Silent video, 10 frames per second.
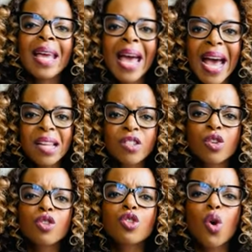Answer
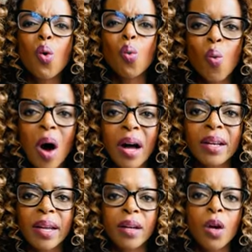so what
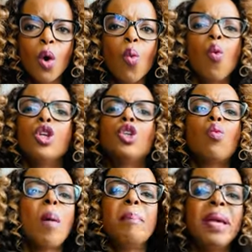and what do you
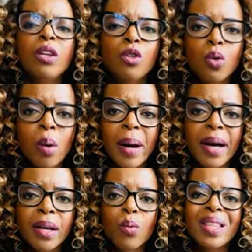want me to do about
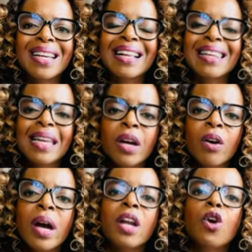it with a
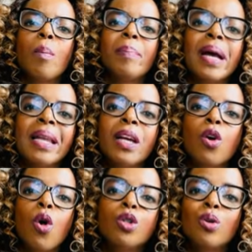clear and compelling
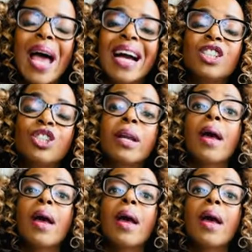call to action